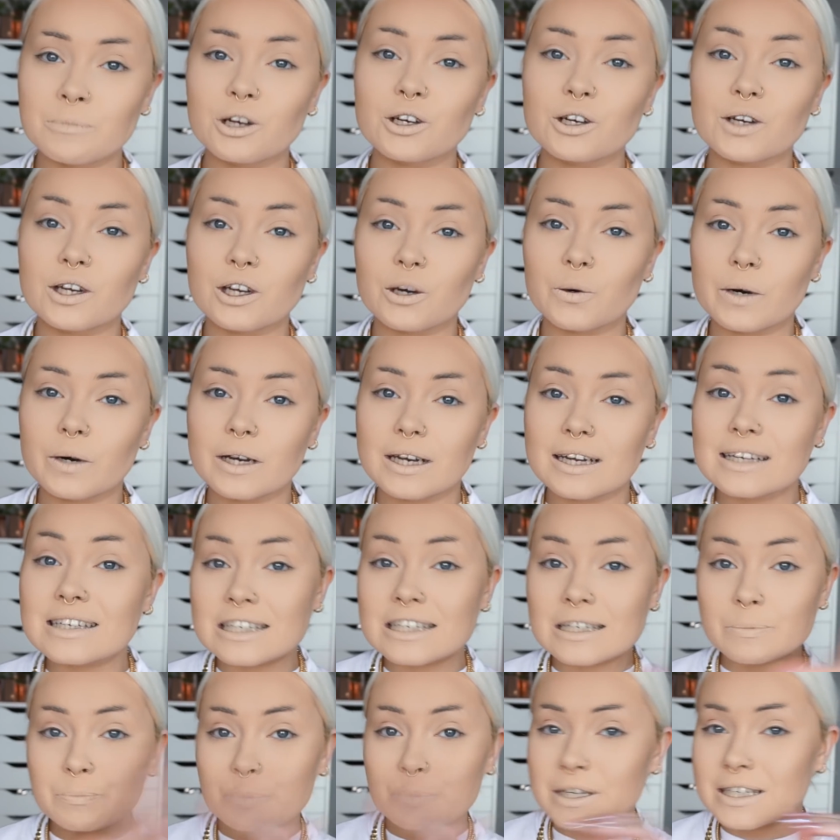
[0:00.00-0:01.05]
now gonna go on
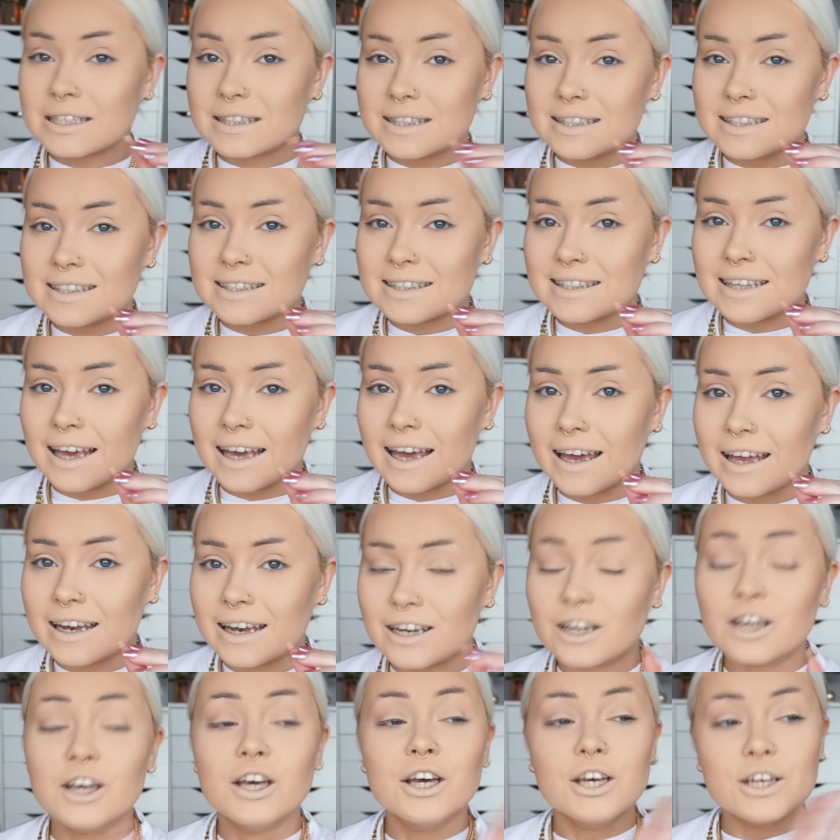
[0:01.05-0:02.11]
spritz the
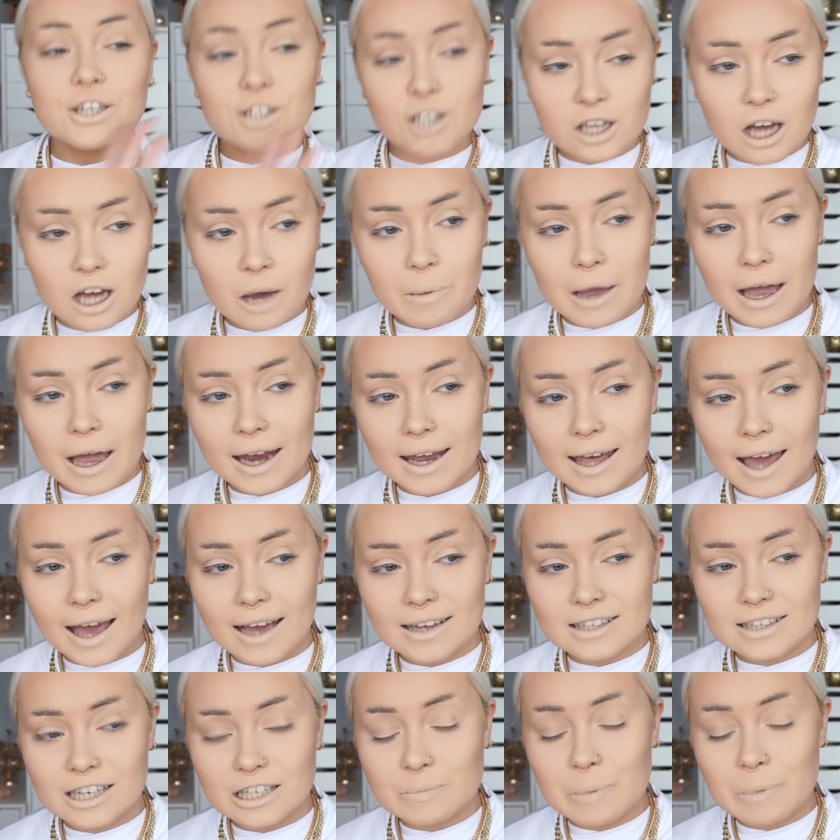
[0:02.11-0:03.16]
skin, soak up any
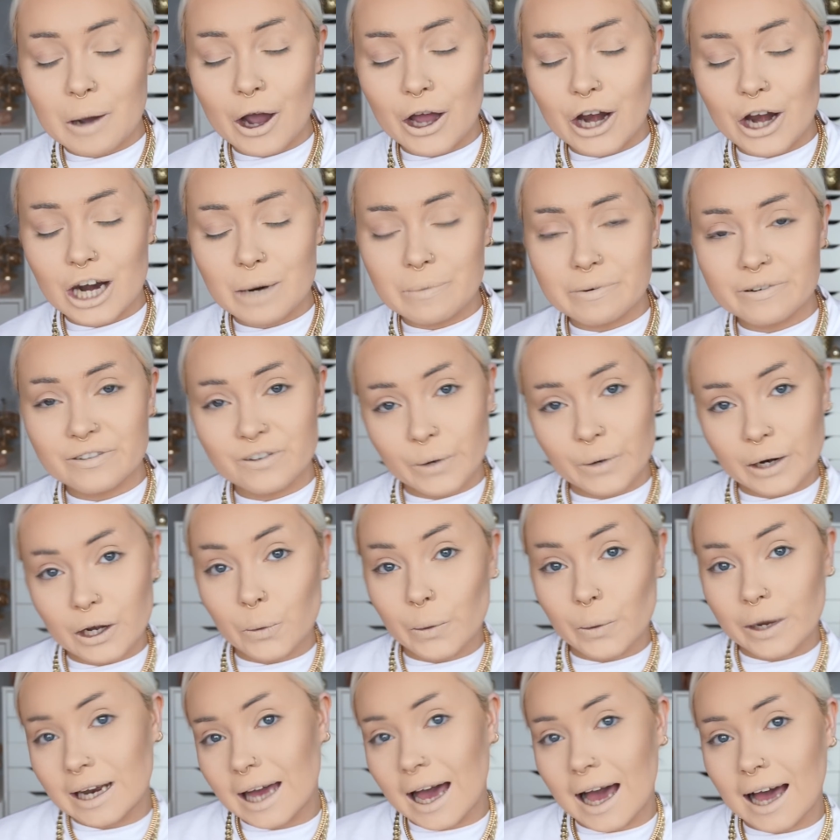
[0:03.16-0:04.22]
excess powder before you go
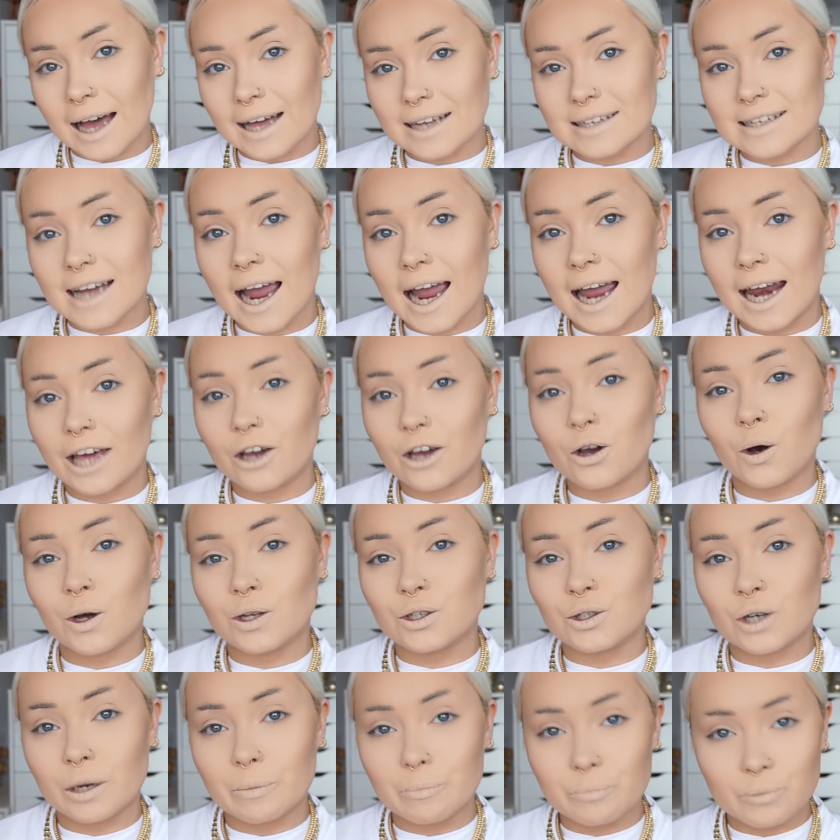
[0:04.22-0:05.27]
in and highlight,
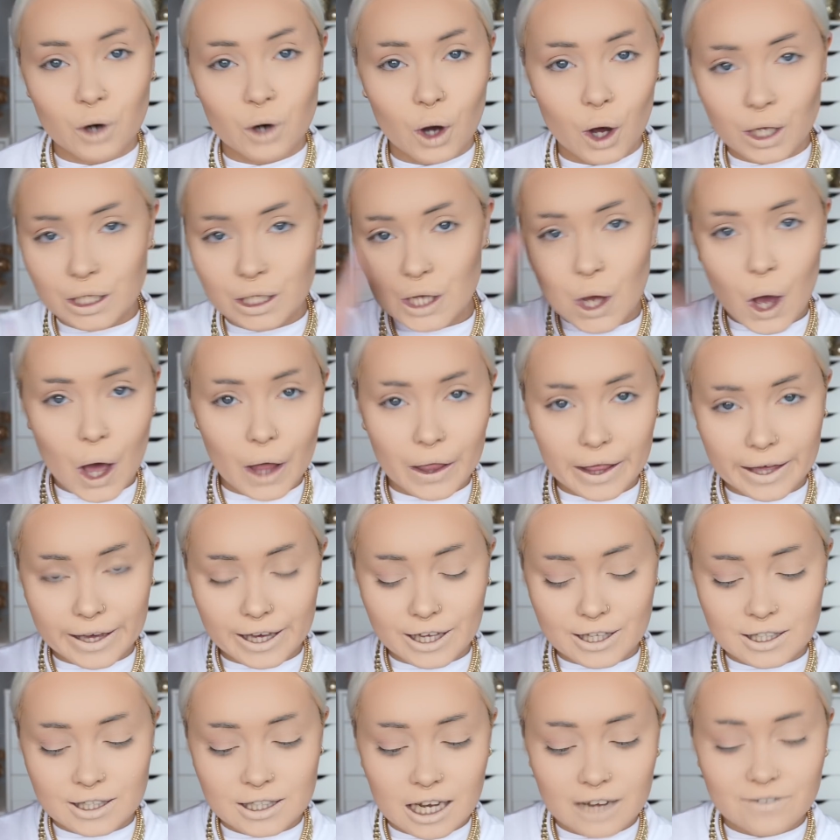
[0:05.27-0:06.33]
contour, and bronze, all that
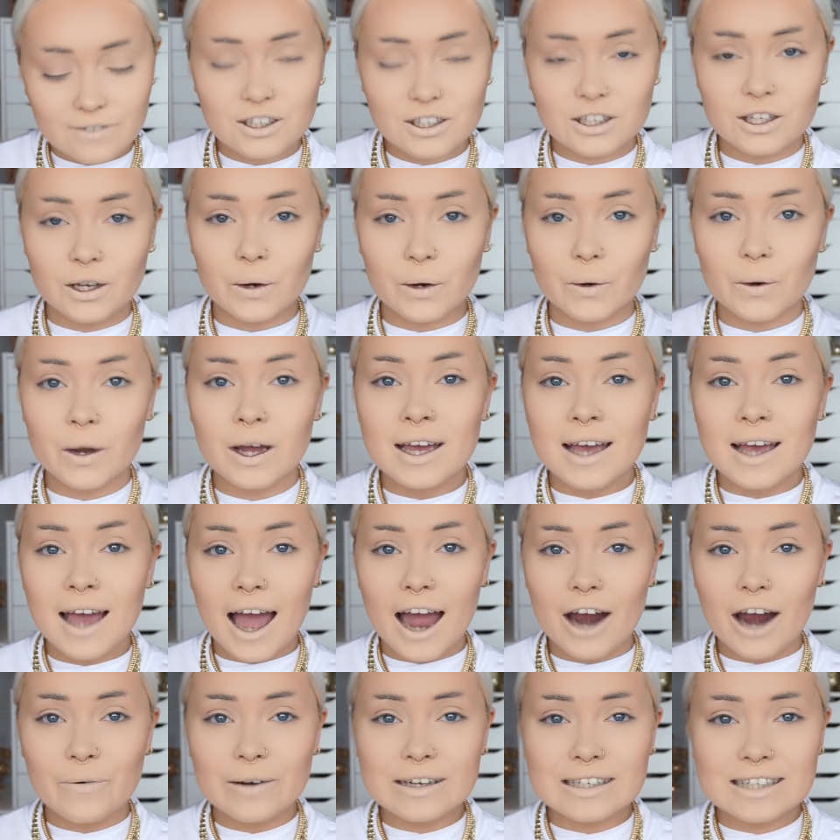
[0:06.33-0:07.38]
good stuff. So
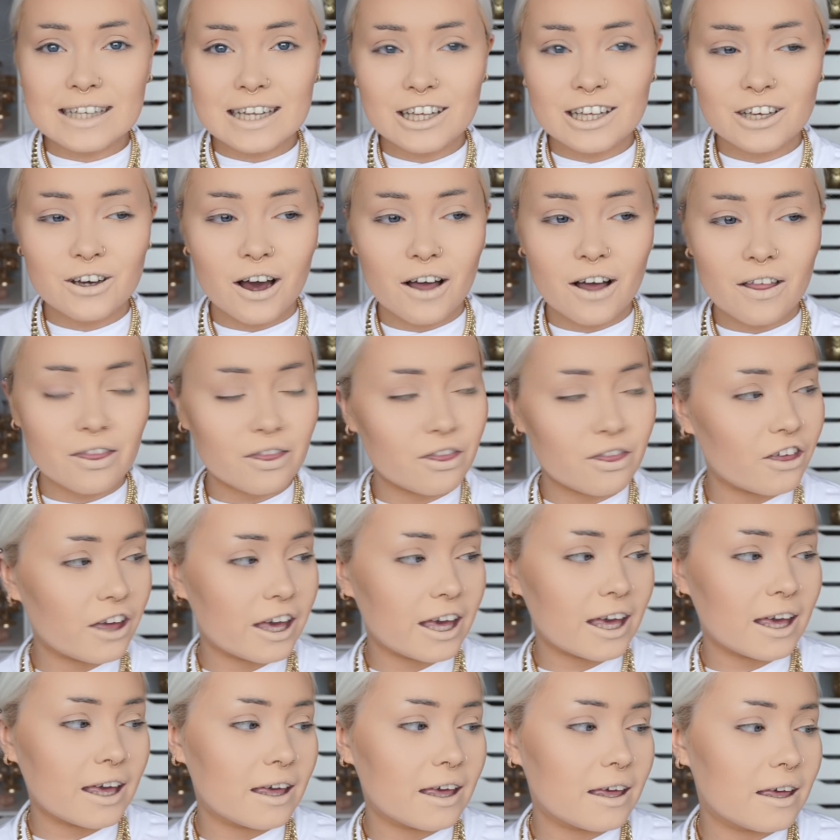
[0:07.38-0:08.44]
I recently got
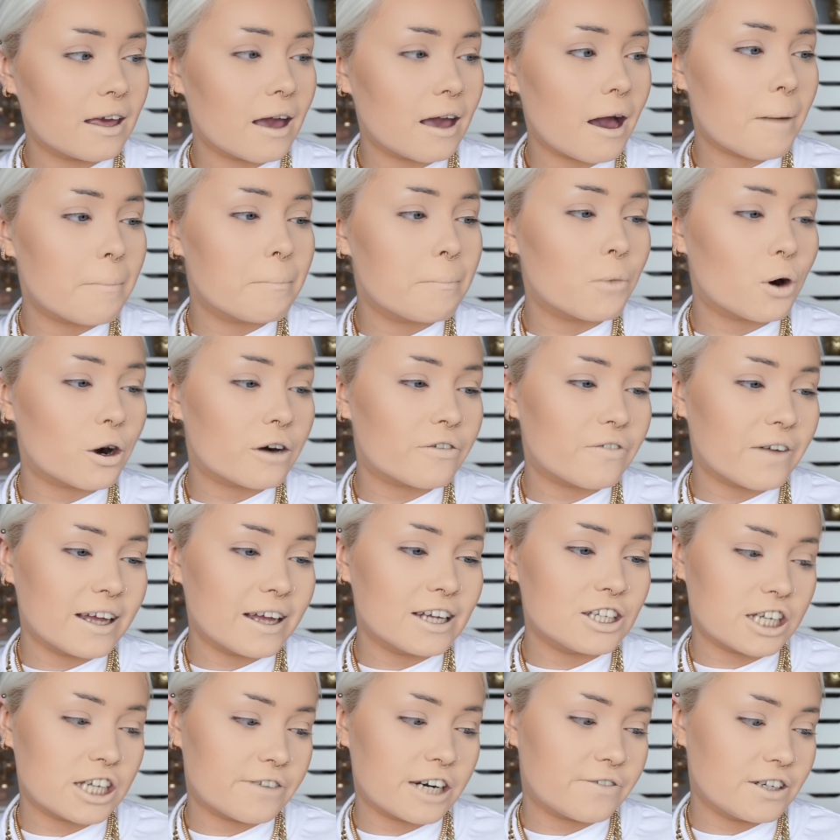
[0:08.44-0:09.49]
the Morphe
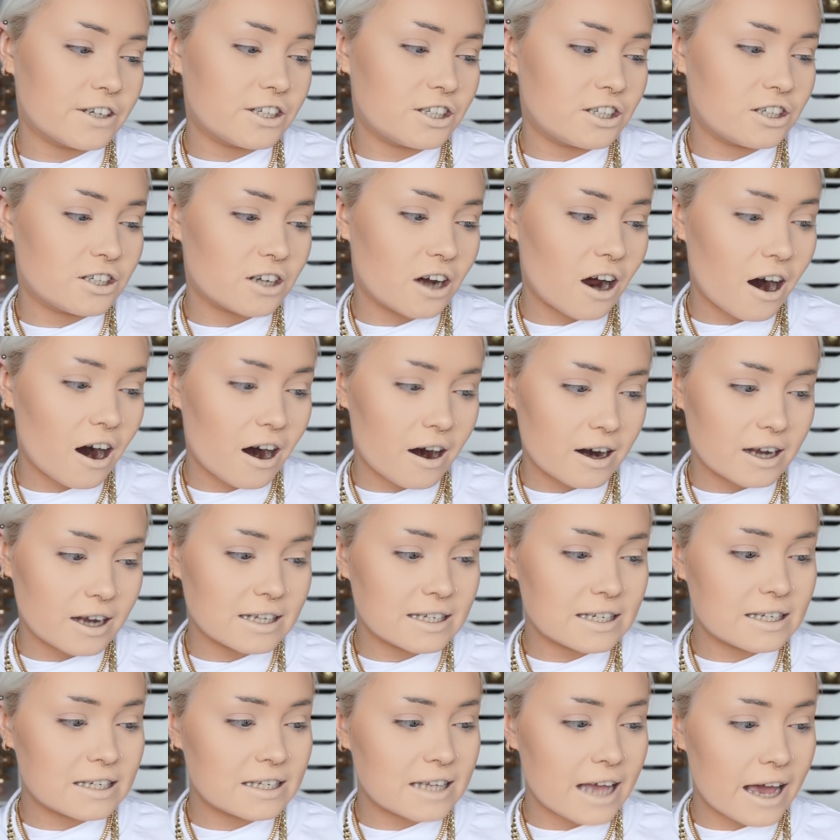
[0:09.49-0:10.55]
and Jeffree Star
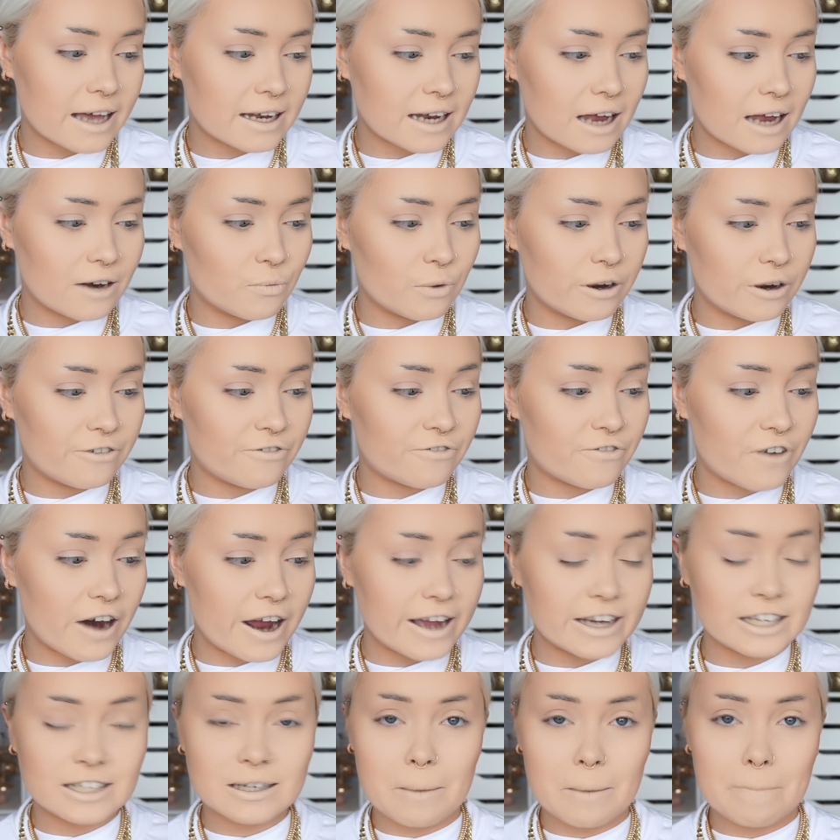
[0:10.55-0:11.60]
Set and
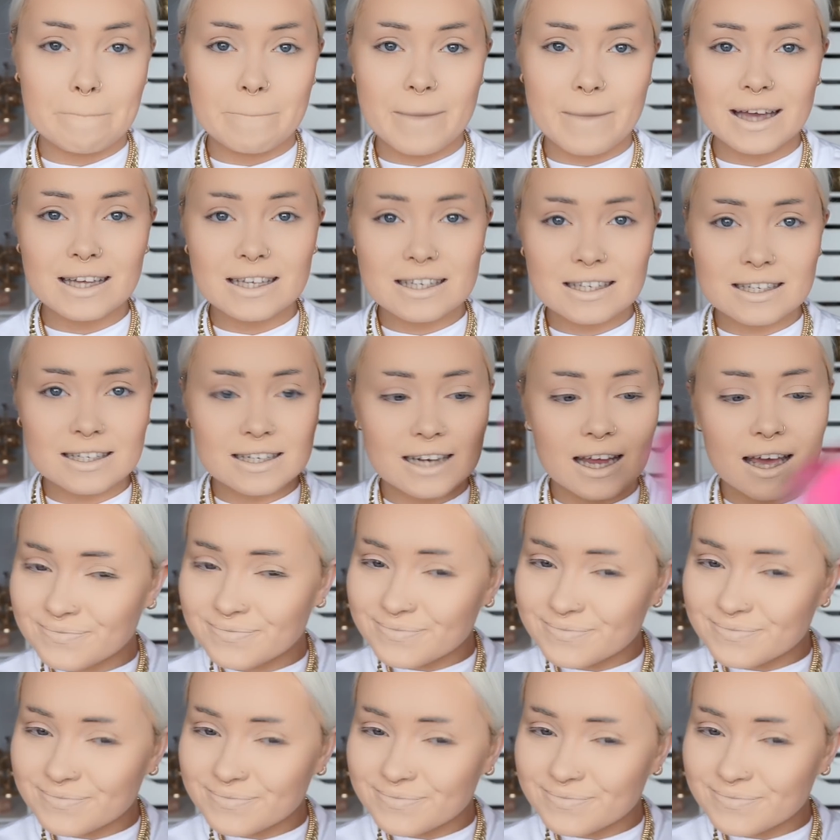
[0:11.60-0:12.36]
Refresh Mist.